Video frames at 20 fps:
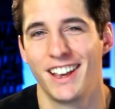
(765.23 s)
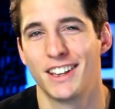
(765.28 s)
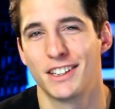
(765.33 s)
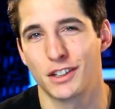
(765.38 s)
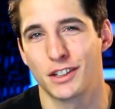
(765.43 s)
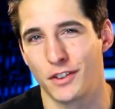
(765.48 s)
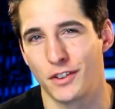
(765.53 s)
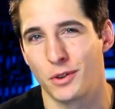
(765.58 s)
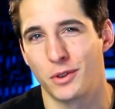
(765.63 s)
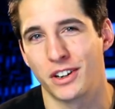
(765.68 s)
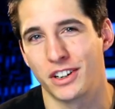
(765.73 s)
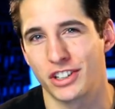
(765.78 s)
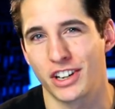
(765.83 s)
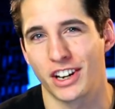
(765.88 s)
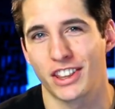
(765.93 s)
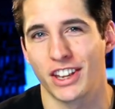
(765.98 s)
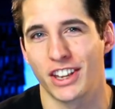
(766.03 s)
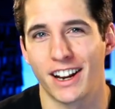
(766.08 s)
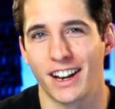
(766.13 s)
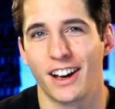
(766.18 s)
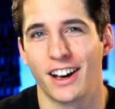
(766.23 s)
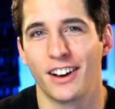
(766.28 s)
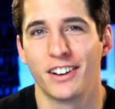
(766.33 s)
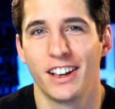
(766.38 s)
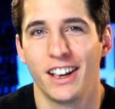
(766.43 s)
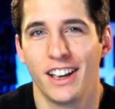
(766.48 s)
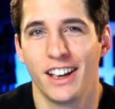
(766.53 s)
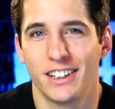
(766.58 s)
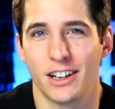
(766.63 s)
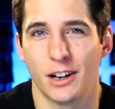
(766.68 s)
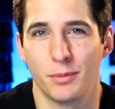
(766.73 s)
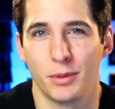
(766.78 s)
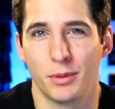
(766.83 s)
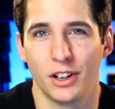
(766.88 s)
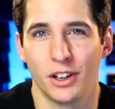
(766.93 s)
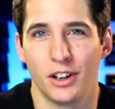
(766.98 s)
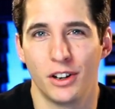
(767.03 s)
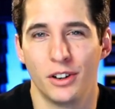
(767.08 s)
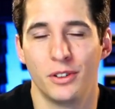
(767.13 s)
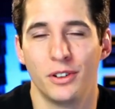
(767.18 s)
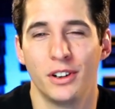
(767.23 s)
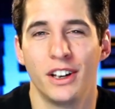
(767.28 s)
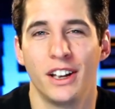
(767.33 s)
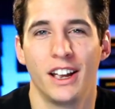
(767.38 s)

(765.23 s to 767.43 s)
So if you want to check that out down below,